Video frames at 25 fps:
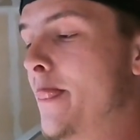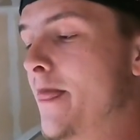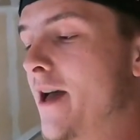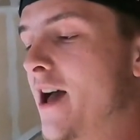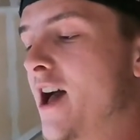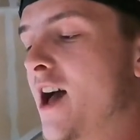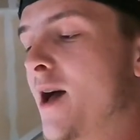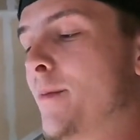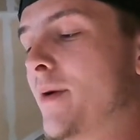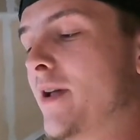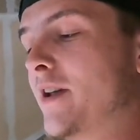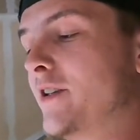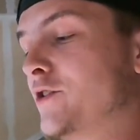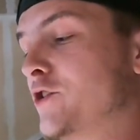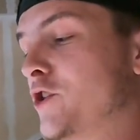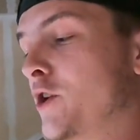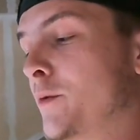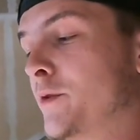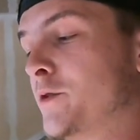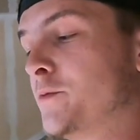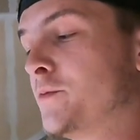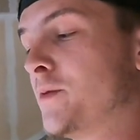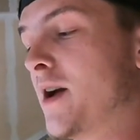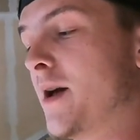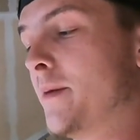I'd
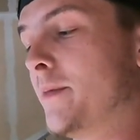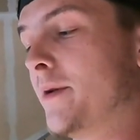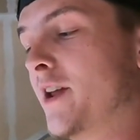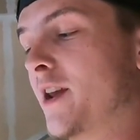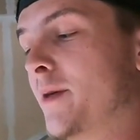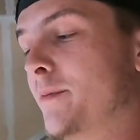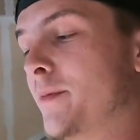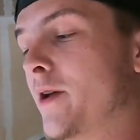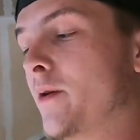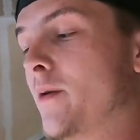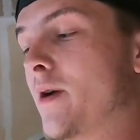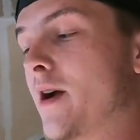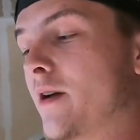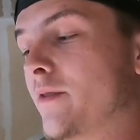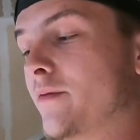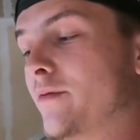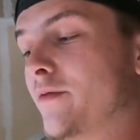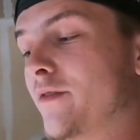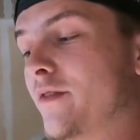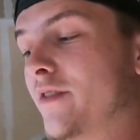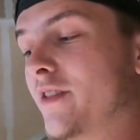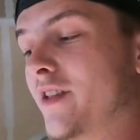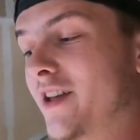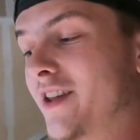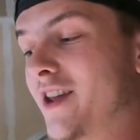assume it's probably gonna be around
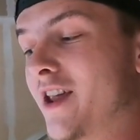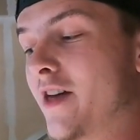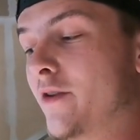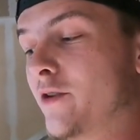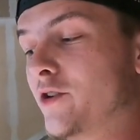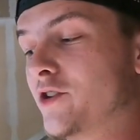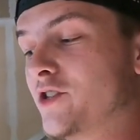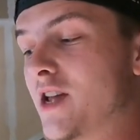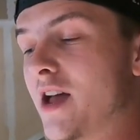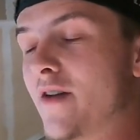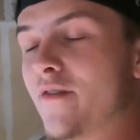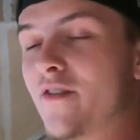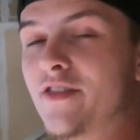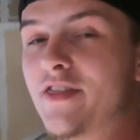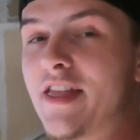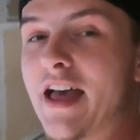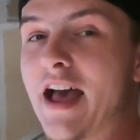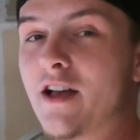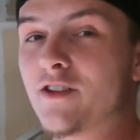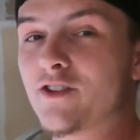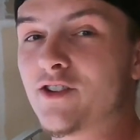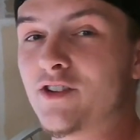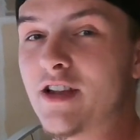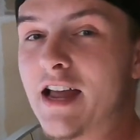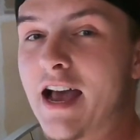another
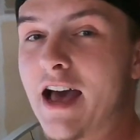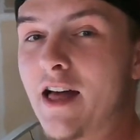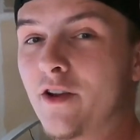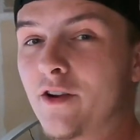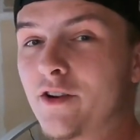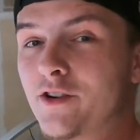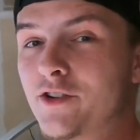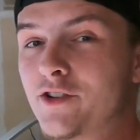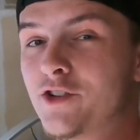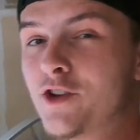$7,000.